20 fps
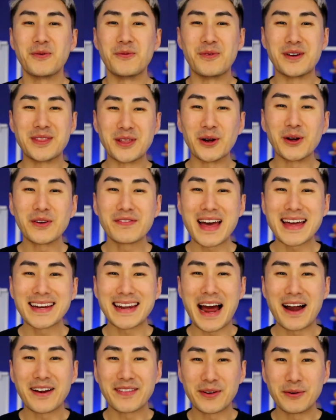With all of that
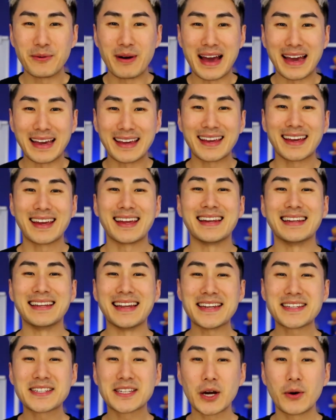out of the way,
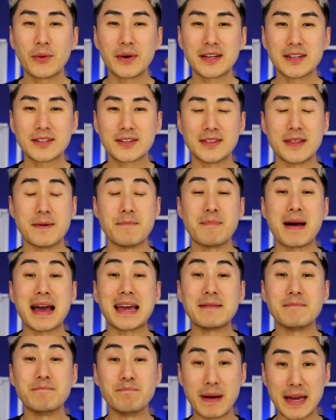let's go into the
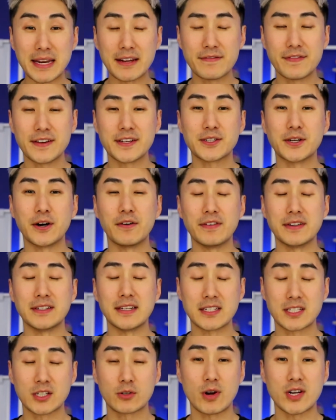main benefits of a
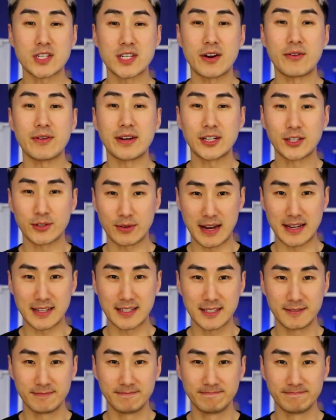discretionary trust.